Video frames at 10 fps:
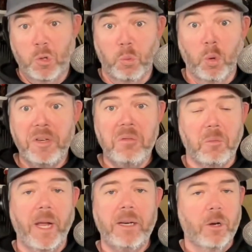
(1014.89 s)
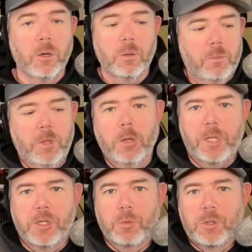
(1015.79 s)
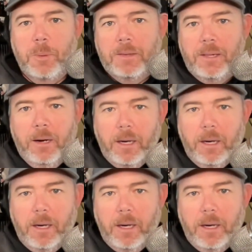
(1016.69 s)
Who wouldn't, right? No disrespect there.